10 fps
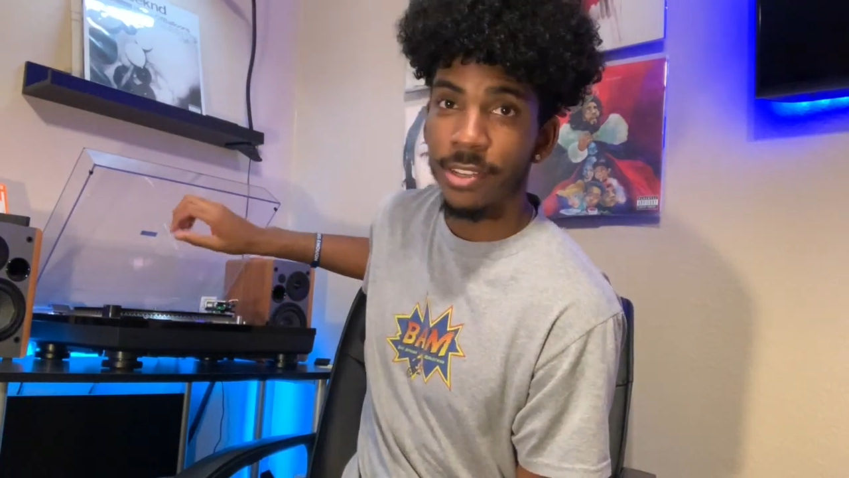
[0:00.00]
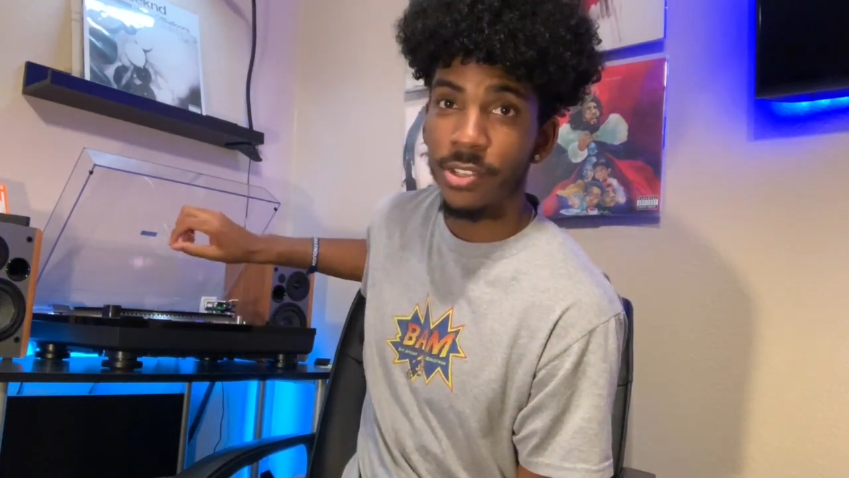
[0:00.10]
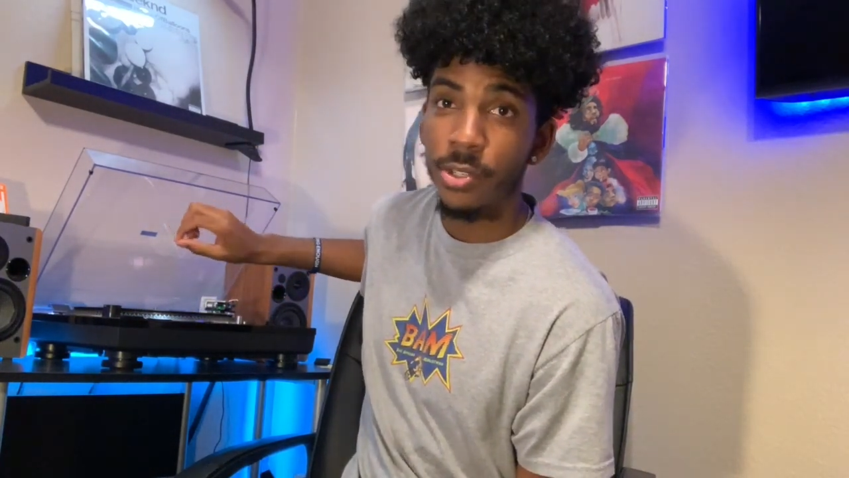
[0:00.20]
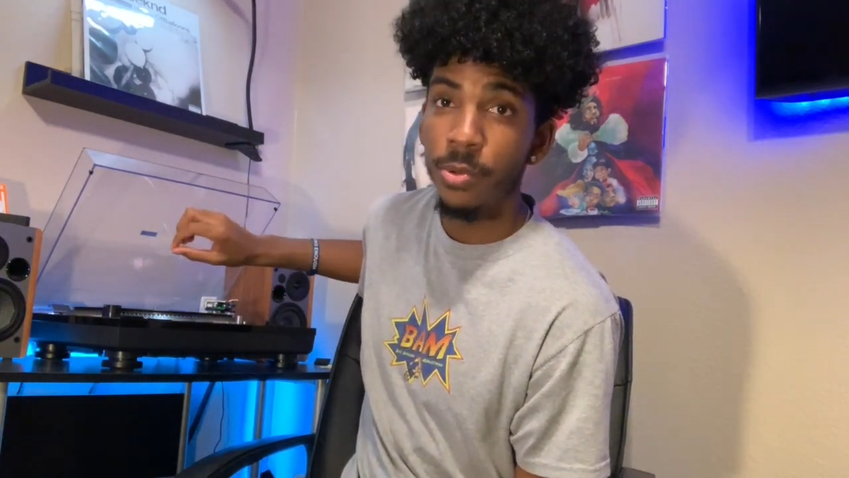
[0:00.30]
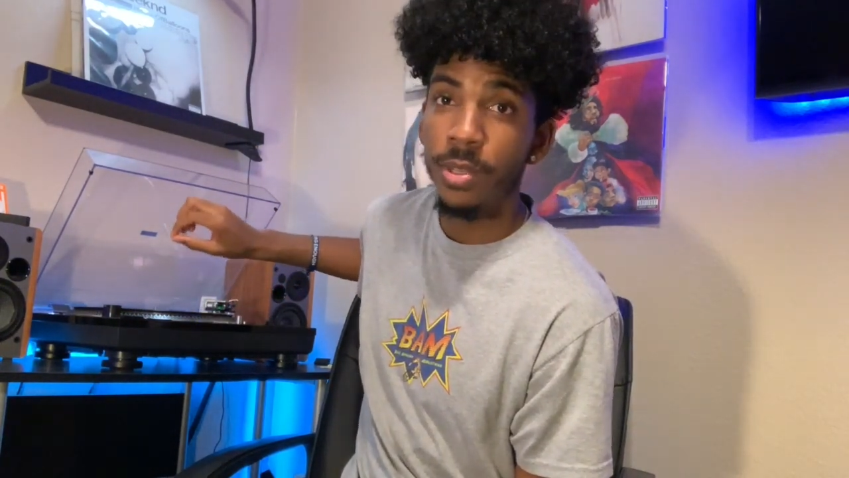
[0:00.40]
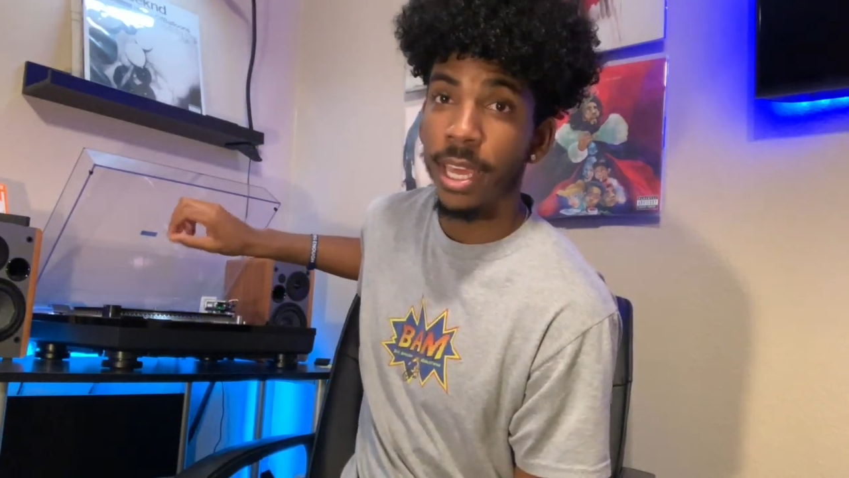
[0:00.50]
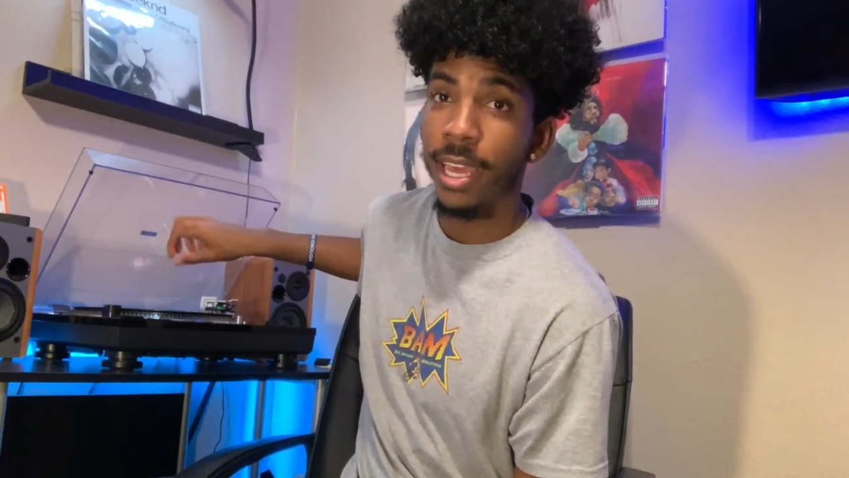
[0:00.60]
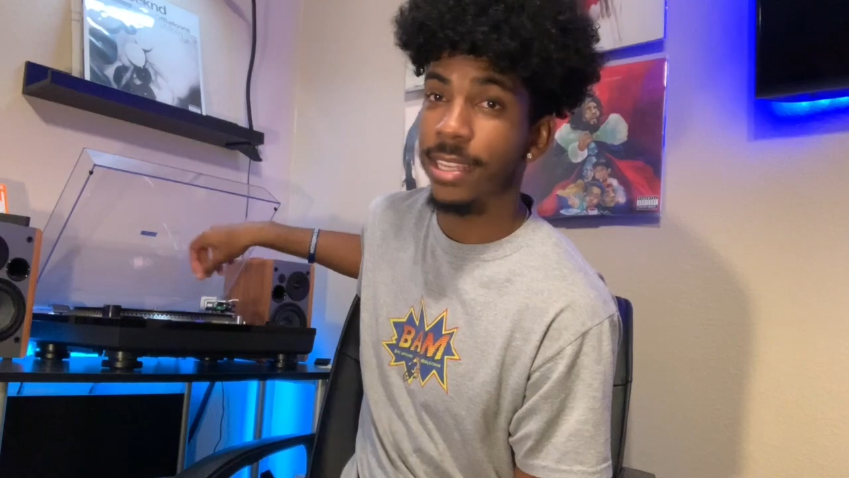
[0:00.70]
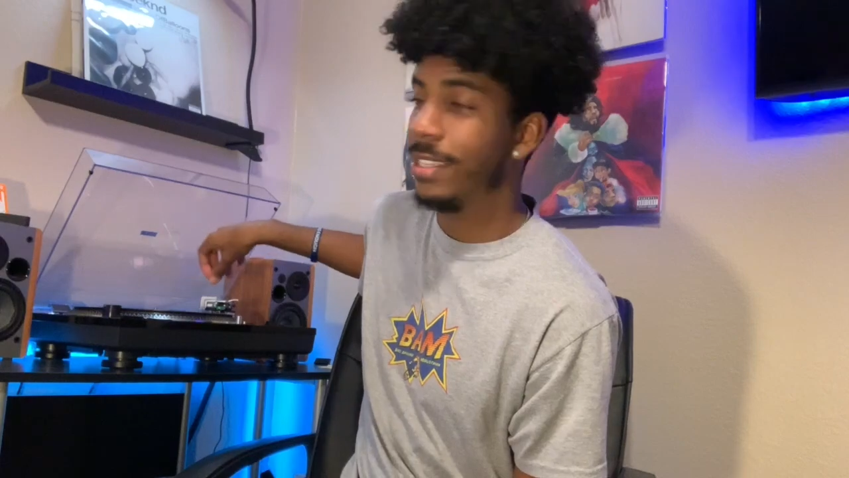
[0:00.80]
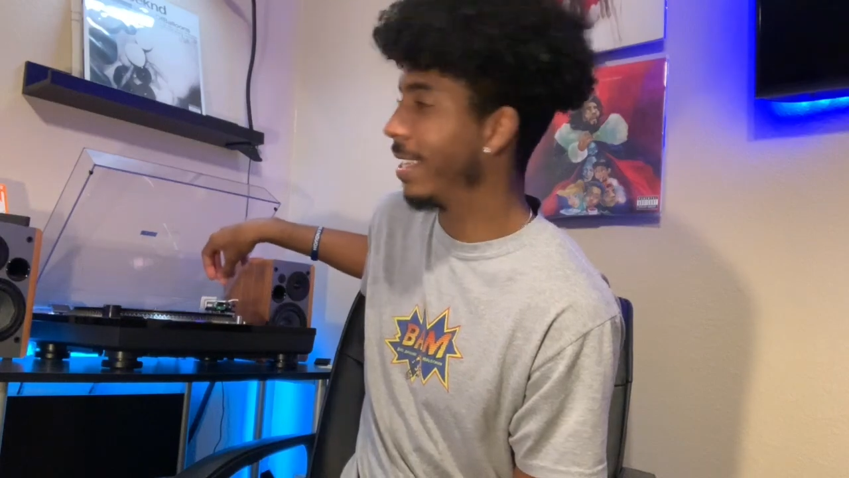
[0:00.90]

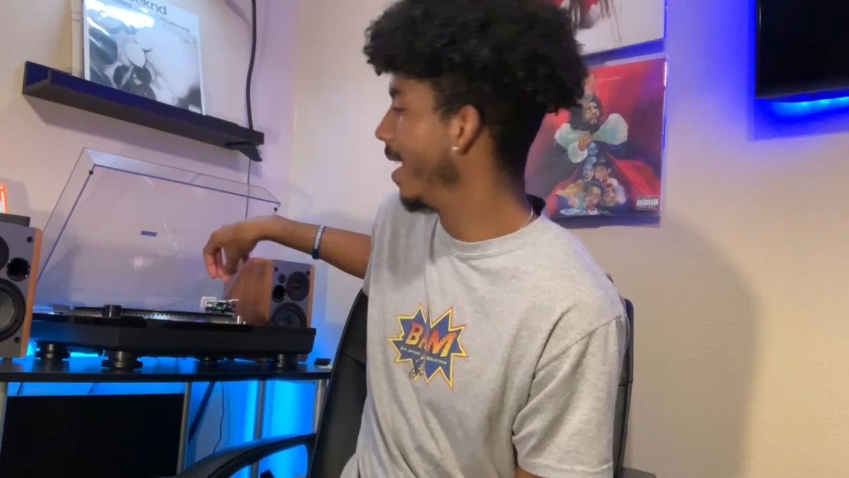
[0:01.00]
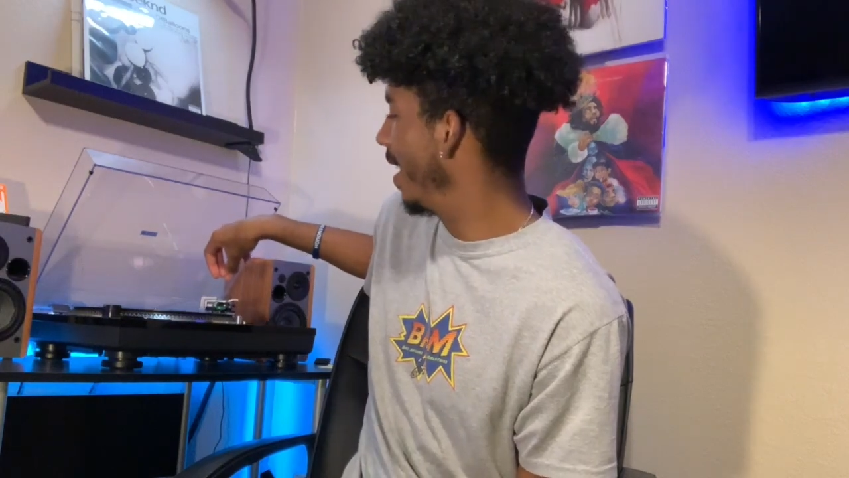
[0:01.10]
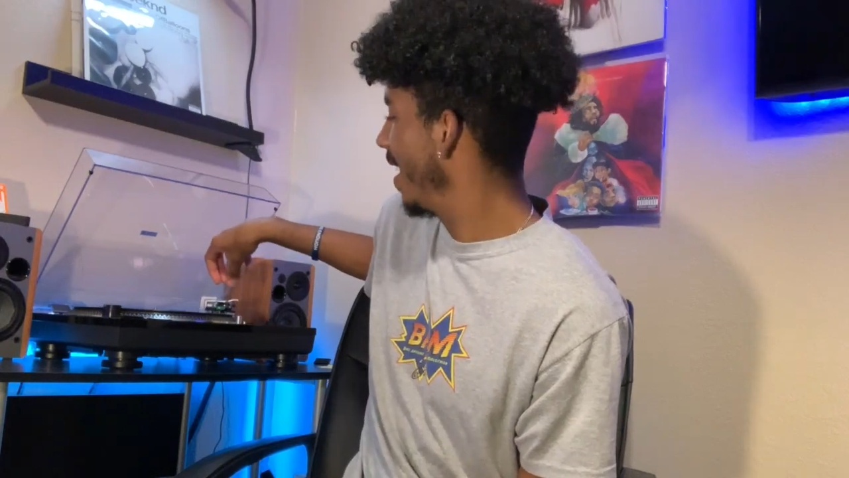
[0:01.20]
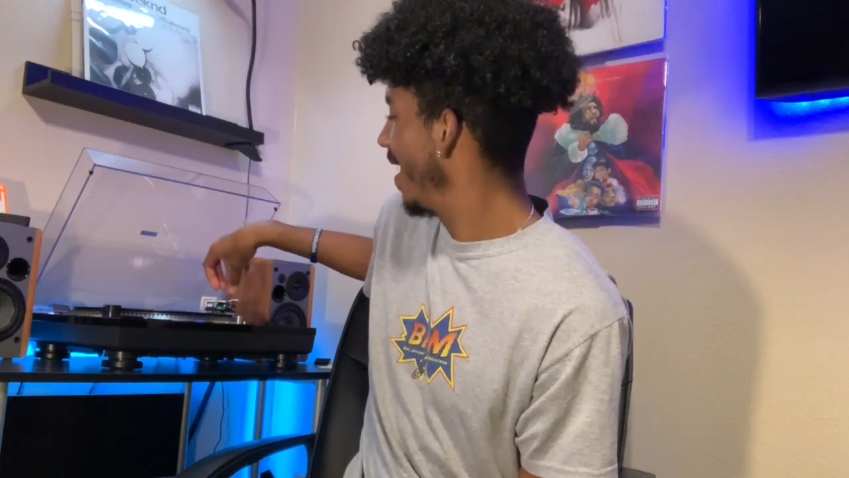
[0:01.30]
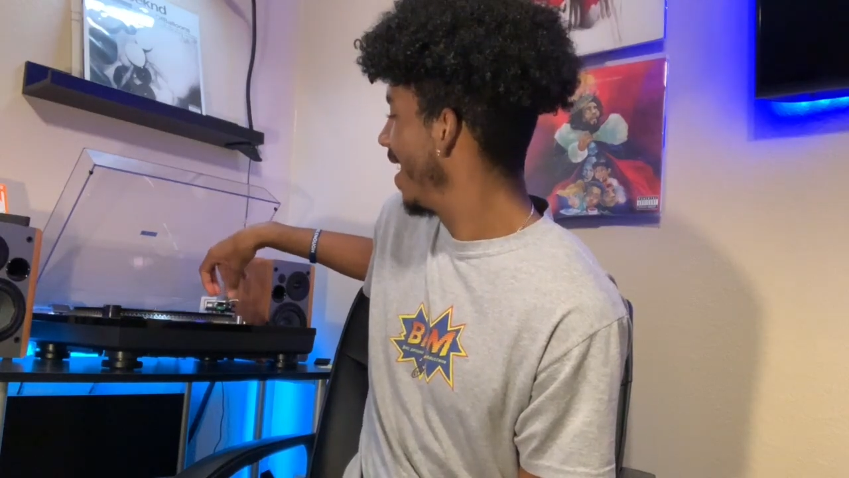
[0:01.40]
suitcase, I'm